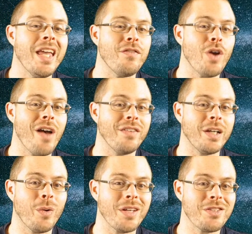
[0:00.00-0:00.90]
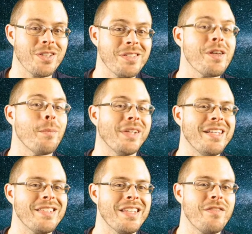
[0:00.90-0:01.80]
If you have any questions,
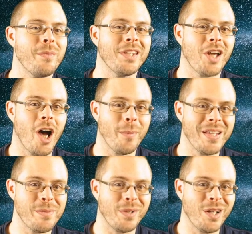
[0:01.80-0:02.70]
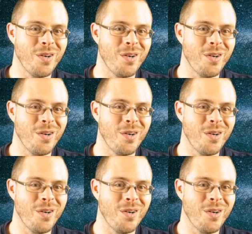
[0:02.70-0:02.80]
please leave them in the comments